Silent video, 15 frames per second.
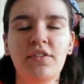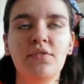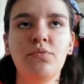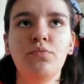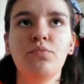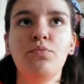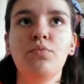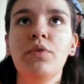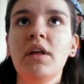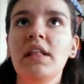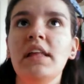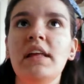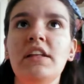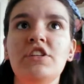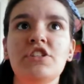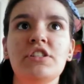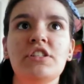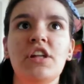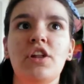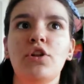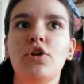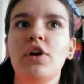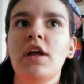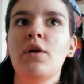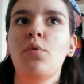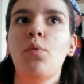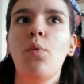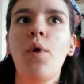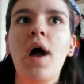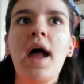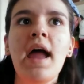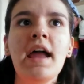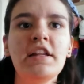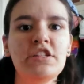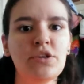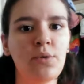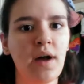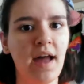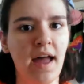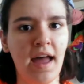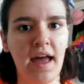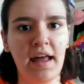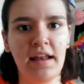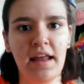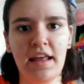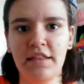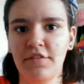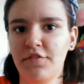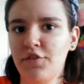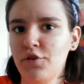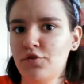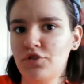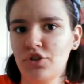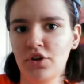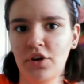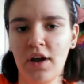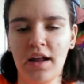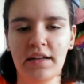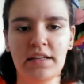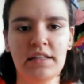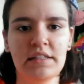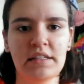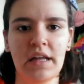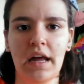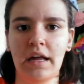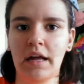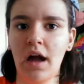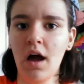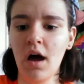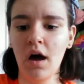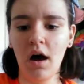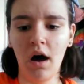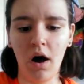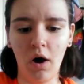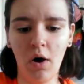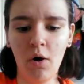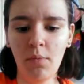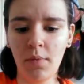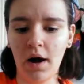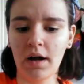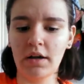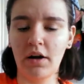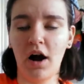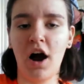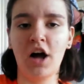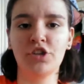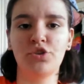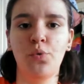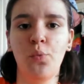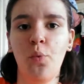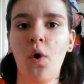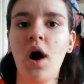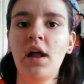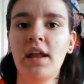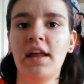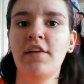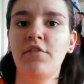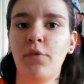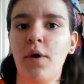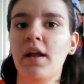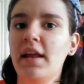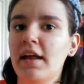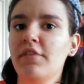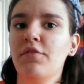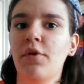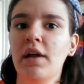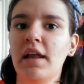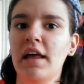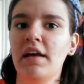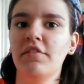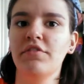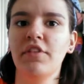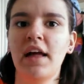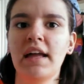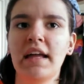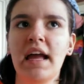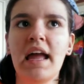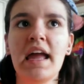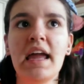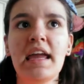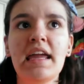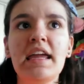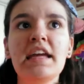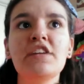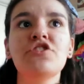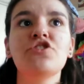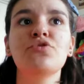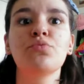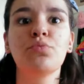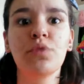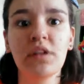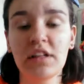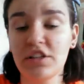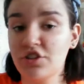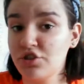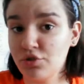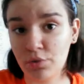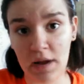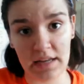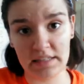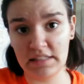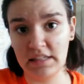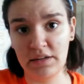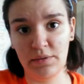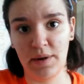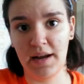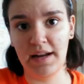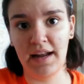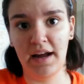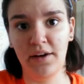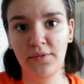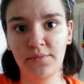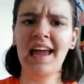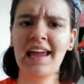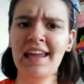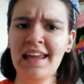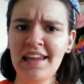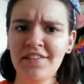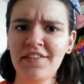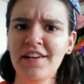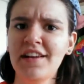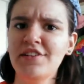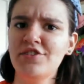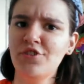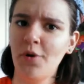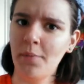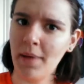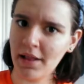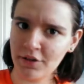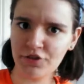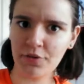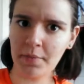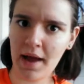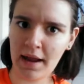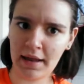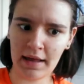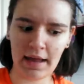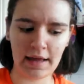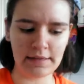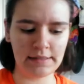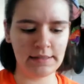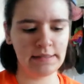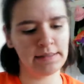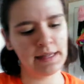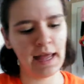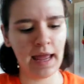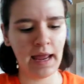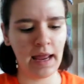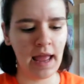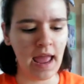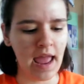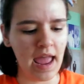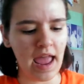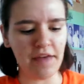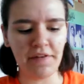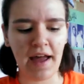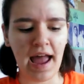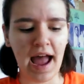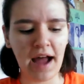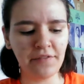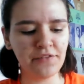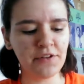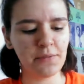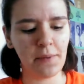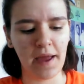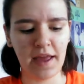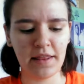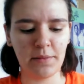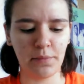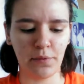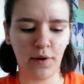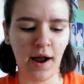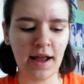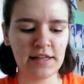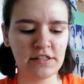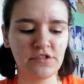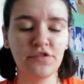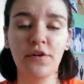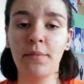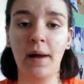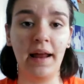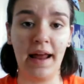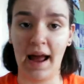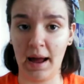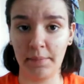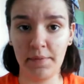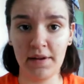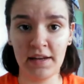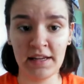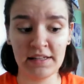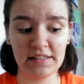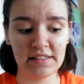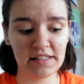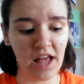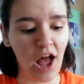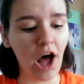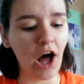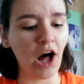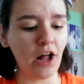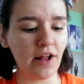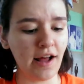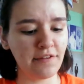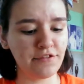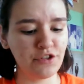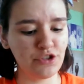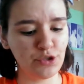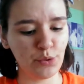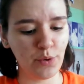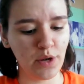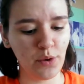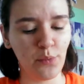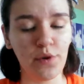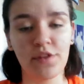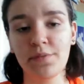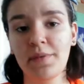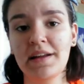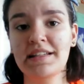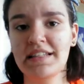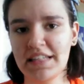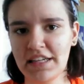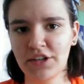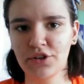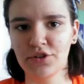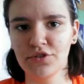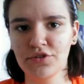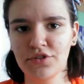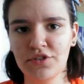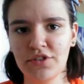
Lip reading: really just looking way too ahead in the future, and he's like, oh my gosh, what if? Like, he is just really stressing right now. He even is so melodramatic as to say, if I have to pay the price for my happiness, I'll have to do it with my tears.